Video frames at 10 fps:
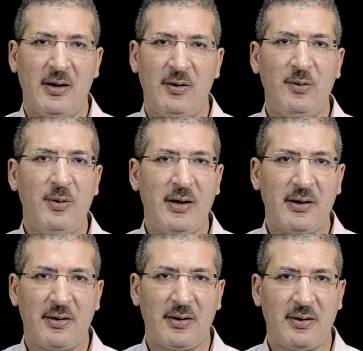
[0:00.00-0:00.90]
the
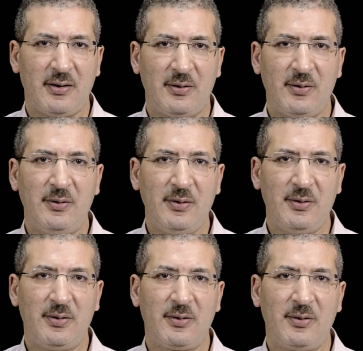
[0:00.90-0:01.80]
way
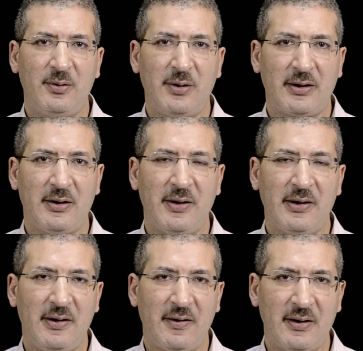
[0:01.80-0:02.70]
to
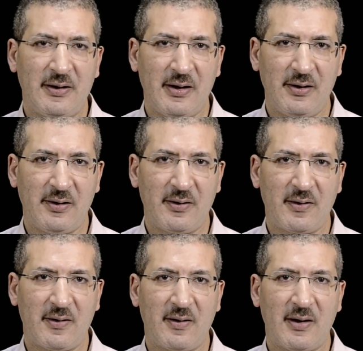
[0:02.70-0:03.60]
reactivate this intelligence,
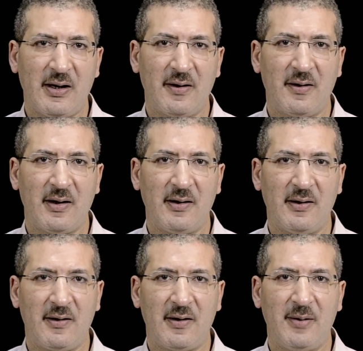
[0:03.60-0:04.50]
as I
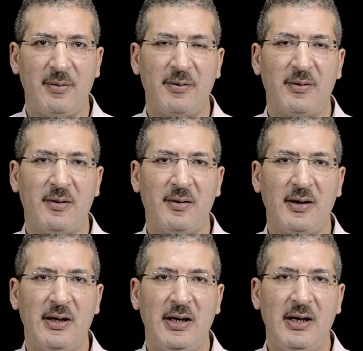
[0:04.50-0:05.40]
said before,
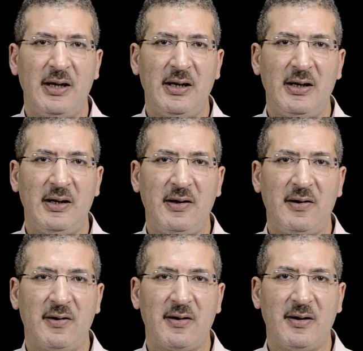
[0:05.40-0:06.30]

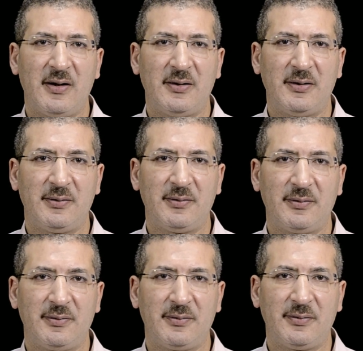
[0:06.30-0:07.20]
is
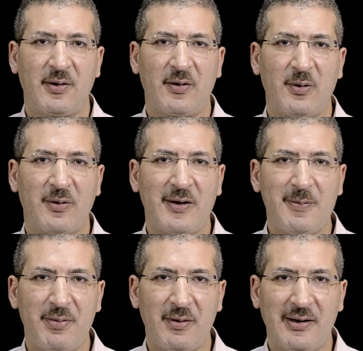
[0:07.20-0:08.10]
so
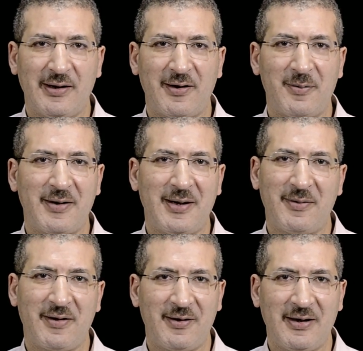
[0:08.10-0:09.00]
simple that
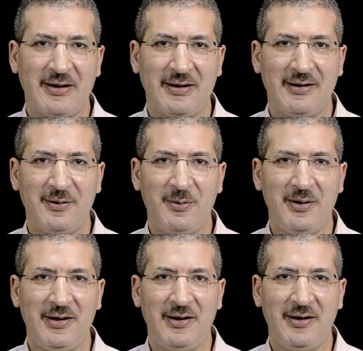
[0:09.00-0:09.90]
sometimes
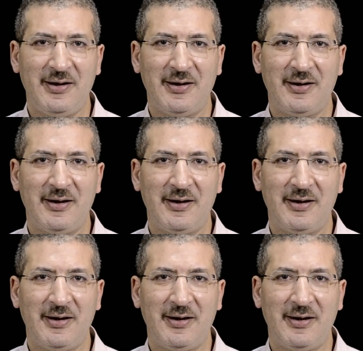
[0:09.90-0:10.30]
we